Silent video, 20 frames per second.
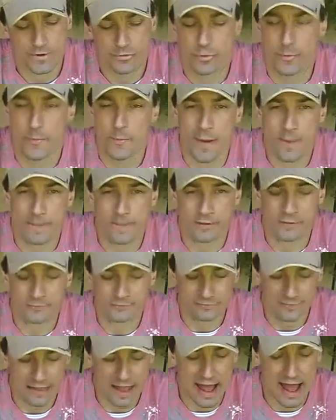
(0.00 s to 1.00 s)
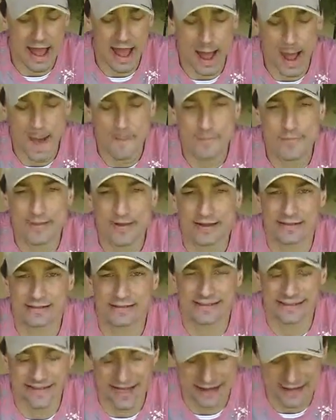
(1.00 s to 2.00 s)
Remember, a happy and
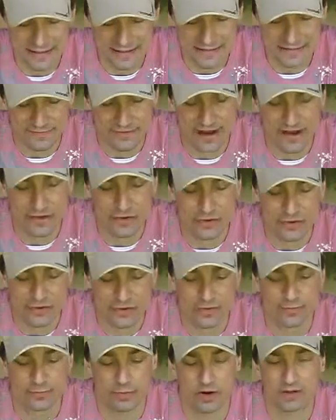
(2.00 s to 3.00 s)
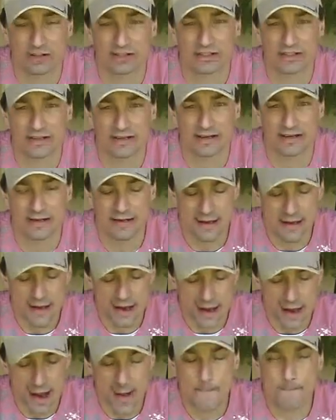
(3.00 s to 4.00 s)
satisfied youth pastor
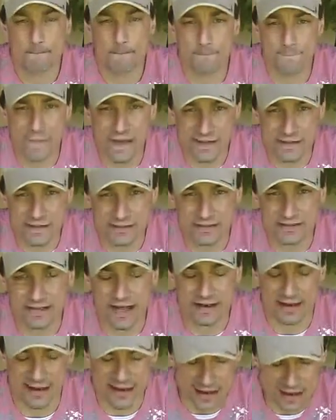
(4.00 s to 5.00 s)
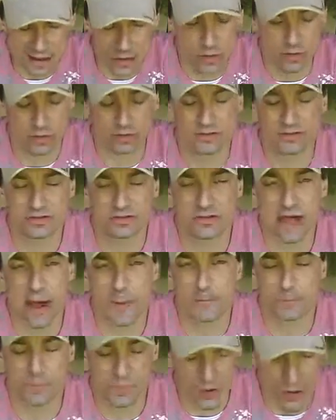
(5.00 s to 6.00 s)
means and equals
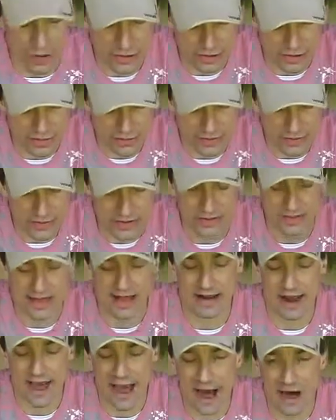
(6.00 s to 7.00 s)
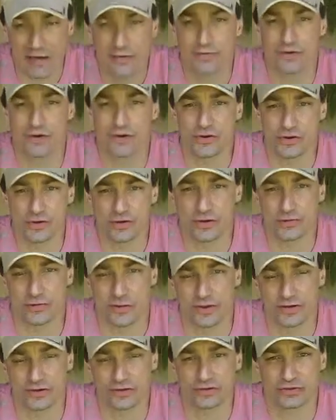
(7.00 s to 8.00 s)
a prosperous and healthy youth
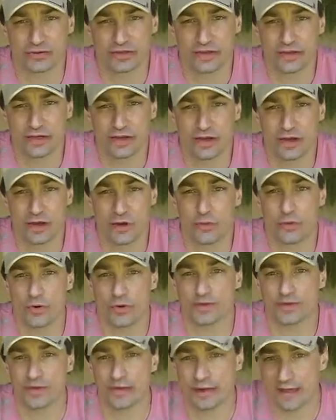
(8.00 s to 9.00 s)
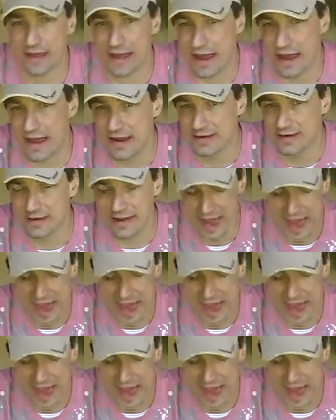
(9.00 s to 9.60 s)
ministry, which in the end